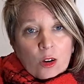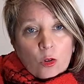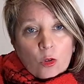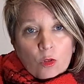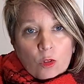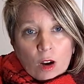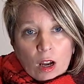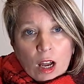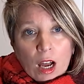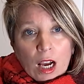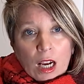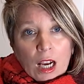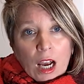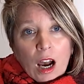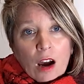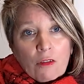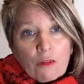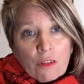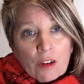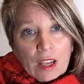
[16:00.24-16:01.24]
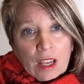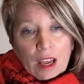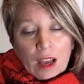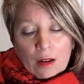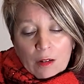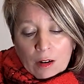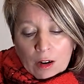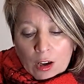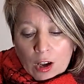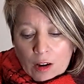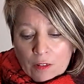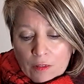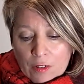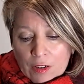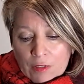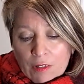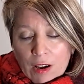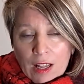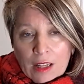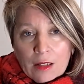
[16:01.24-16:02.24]
or a
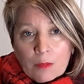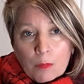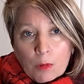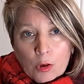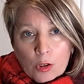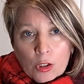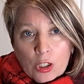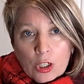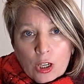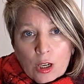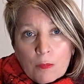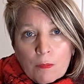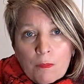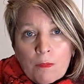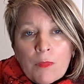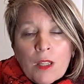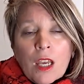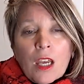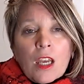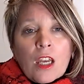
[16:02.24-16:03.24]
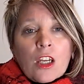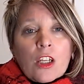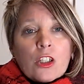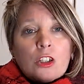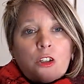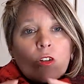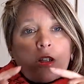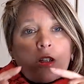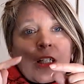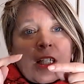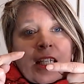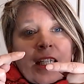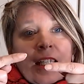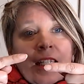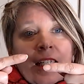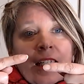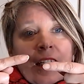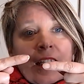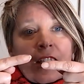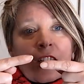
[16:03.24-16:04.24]
cuffing around the bottom, you could
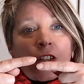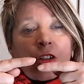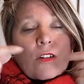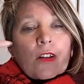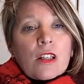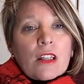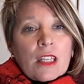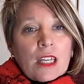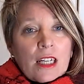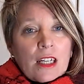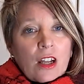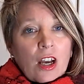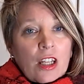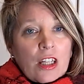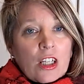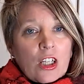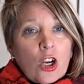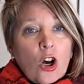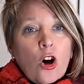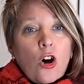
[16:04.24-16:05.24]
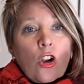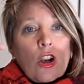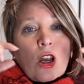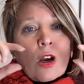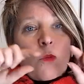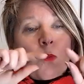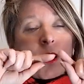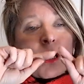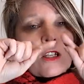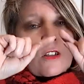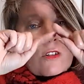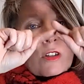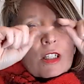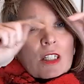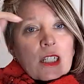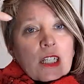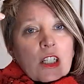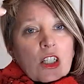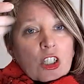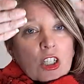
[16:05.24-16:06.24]
easily do the thing like the collar where you
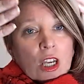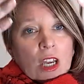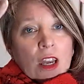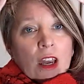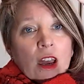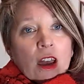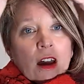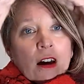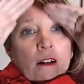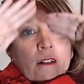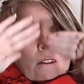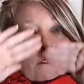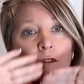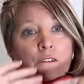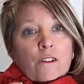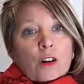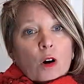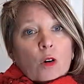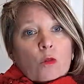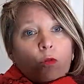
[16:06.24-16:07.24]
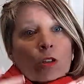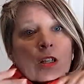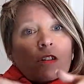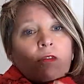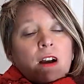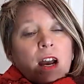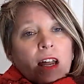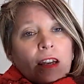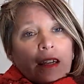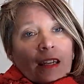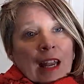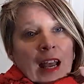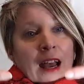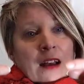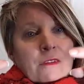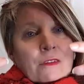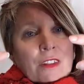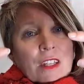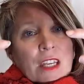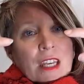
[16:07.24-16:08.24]
stitch it, fold it around and
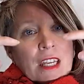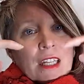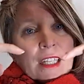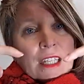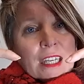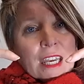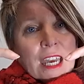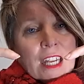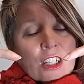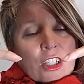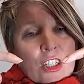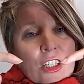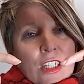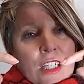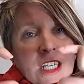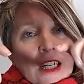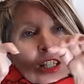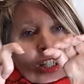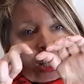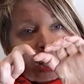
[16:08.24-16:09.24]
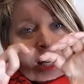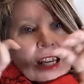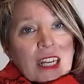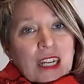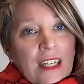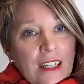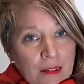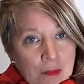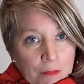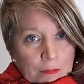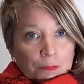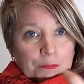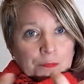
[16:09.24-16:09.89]
have the edge stitched in.